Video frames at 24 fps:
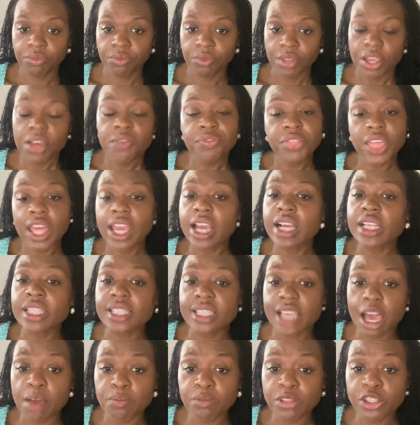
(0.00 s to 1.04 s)
If they
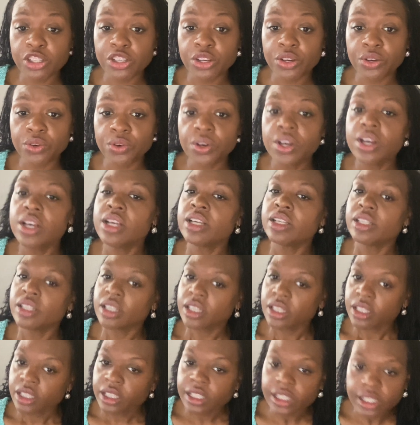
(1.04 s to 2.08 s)
accept you,
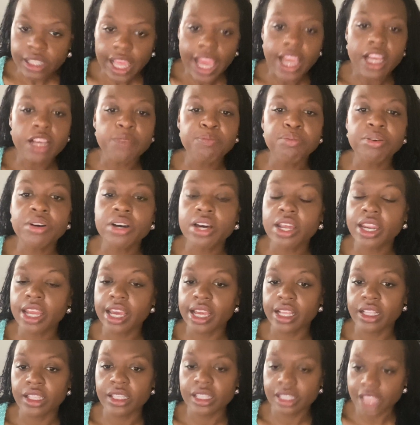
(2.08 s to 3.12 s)
stay put
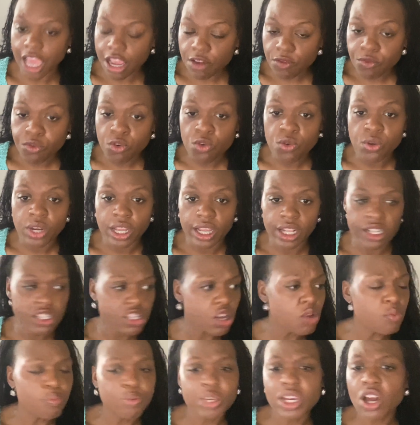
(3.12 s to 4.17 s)
it. Stay rooted.
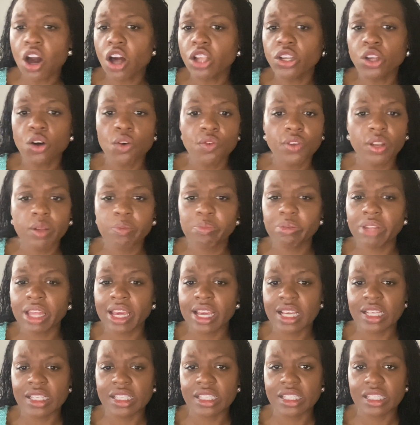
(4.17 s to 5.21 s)
Don't be all over the
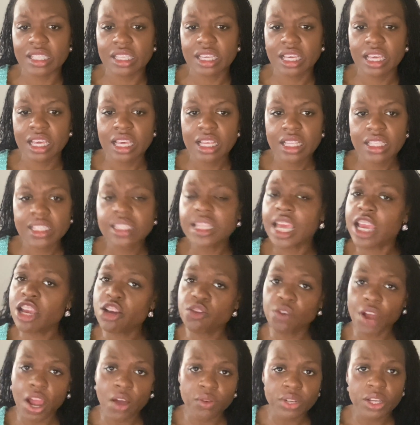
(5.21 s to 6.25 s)
place. Stay
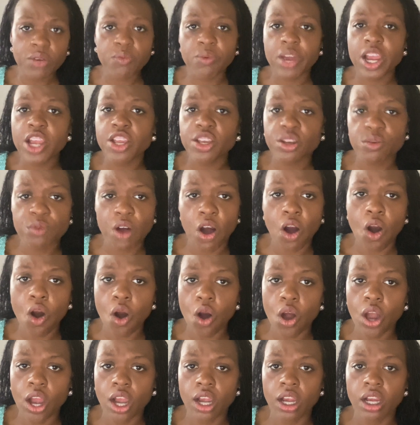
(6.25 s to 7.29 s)
grounded where you
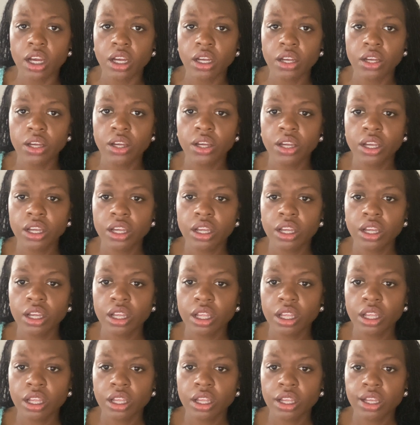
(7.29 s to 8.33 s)
are.
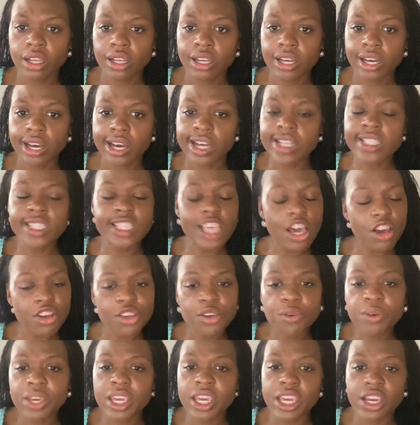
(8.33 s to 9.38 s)
Until
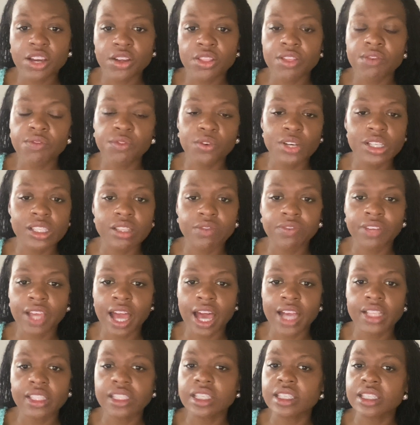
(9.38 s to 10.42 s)
you hear the voice of
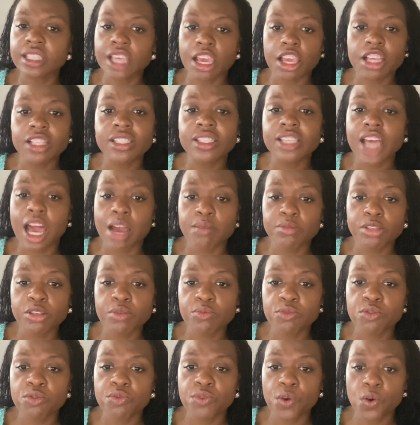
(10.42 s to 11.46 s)
God to say it's time to
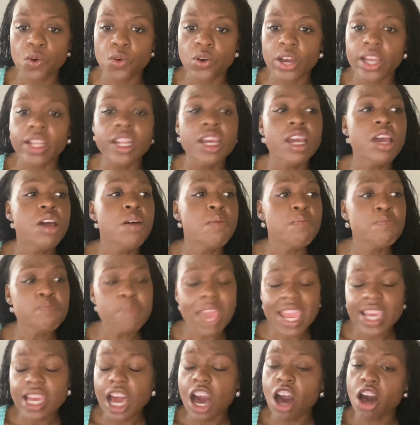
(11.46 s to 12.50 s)
move on.
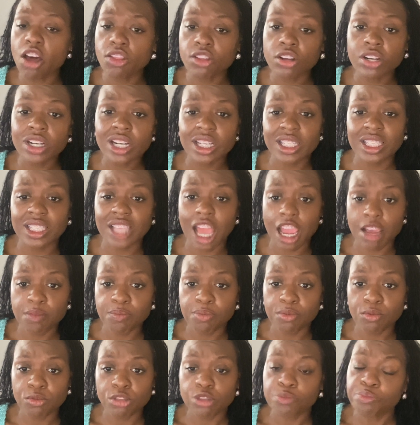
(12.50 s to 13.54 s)
Make other
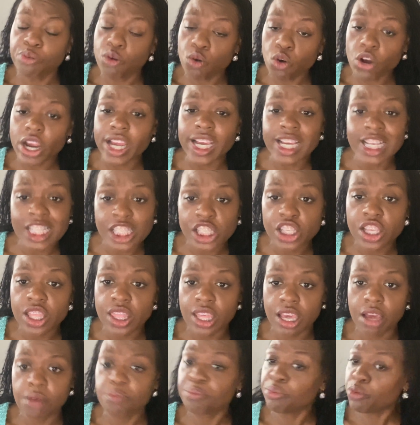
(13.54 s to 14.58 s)
disciples. Pour into
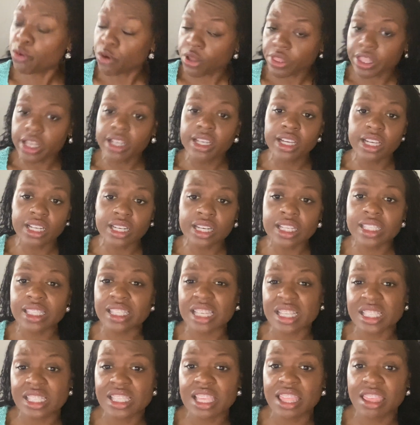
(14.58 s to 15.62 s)
them. Pour the goodness
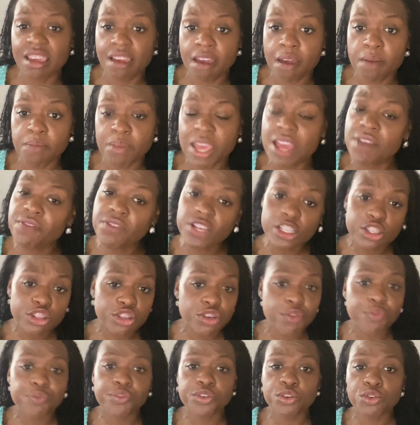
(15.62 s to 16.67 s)
into them. If it's
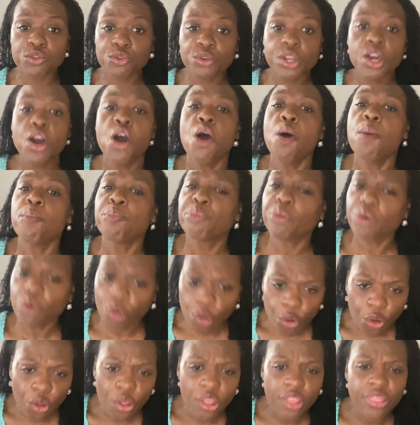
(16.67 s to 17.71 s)
your food,
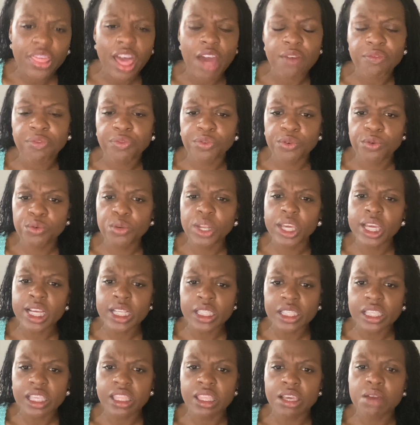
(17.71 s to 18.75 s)
pour that food
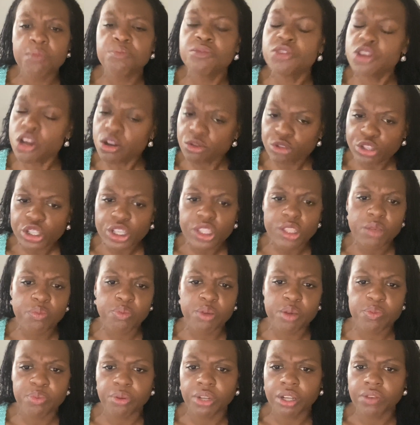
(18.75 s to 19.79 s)
into them. Nurture the
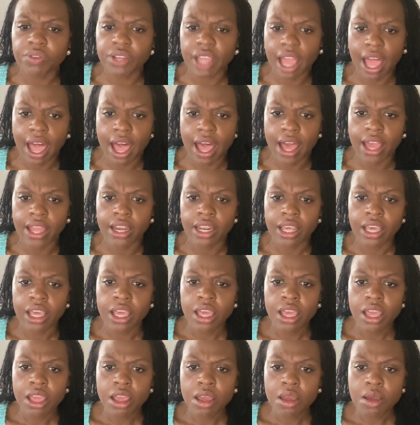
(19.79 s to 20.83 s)
people of God.
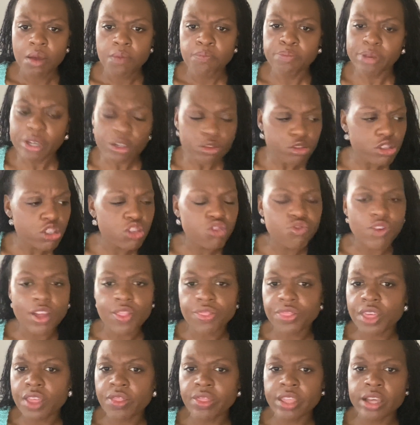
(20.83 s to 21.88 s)
Build
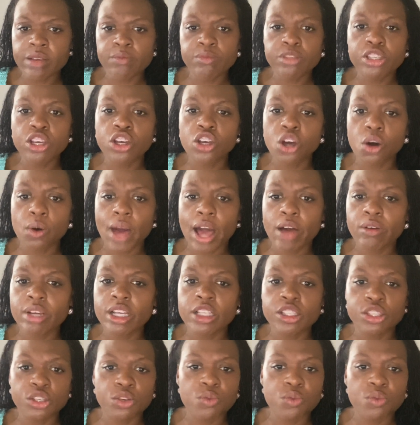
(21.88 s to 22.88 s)
strength in them to go out and do